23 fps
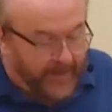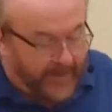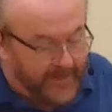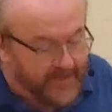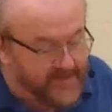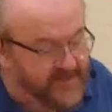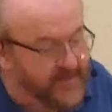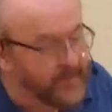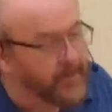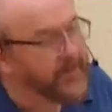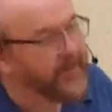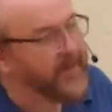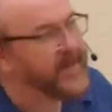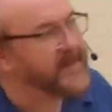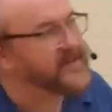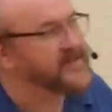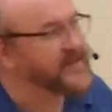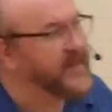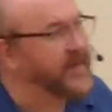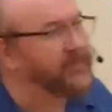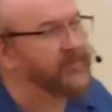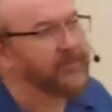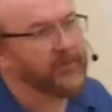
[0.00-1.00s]
And some of that
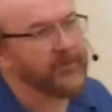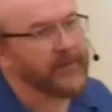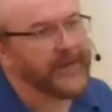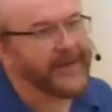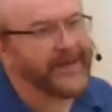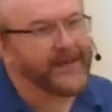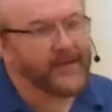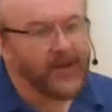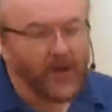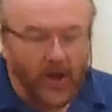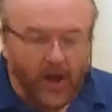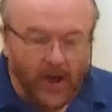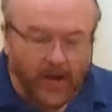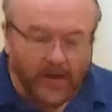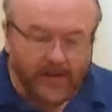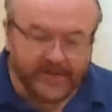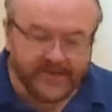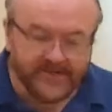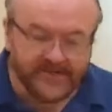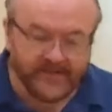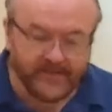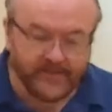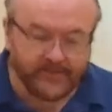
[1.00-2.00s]
suffering he
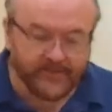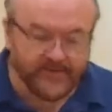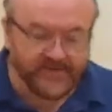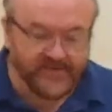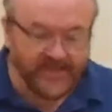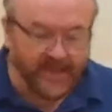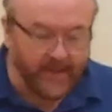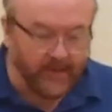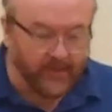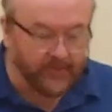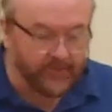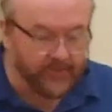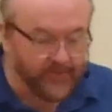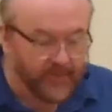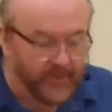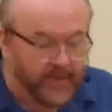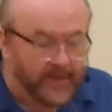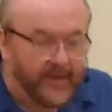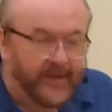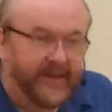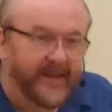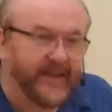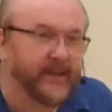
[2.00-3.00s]
caused himself.
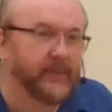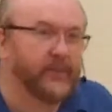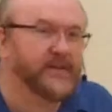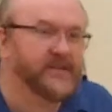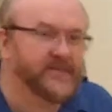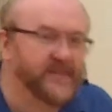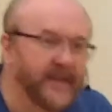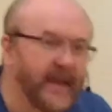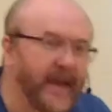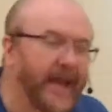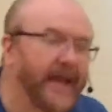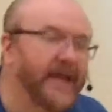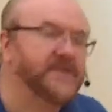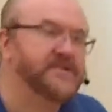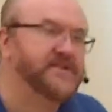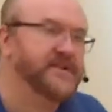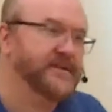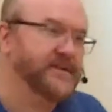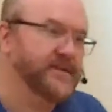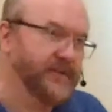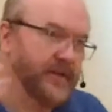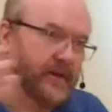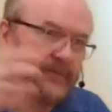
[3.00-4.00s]
He was the
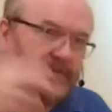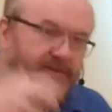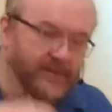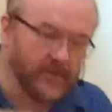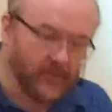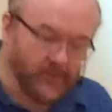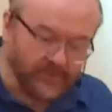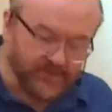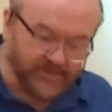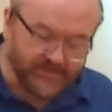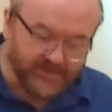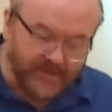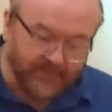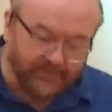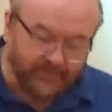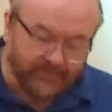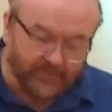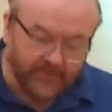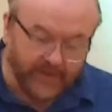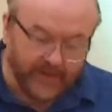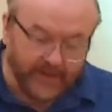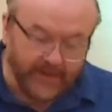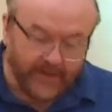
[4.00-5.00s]
agent of his own
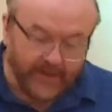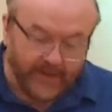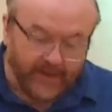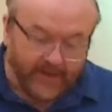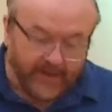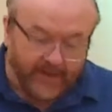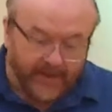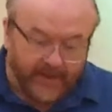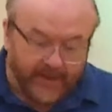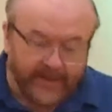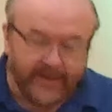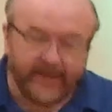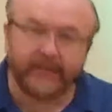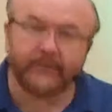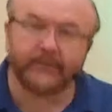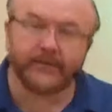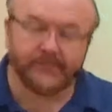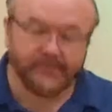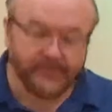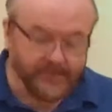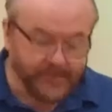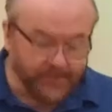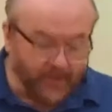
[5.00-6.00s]
suffering. He
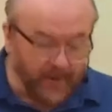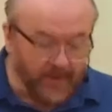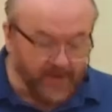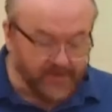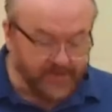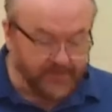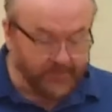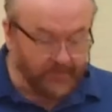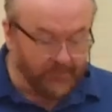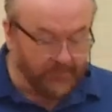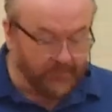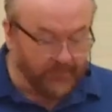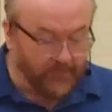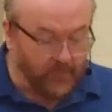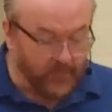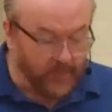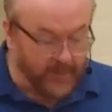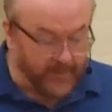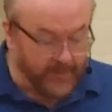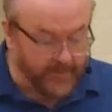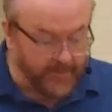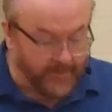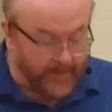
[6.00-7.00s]
was responsible
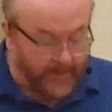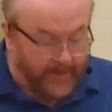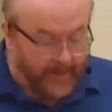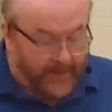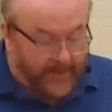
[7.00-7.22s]
for it.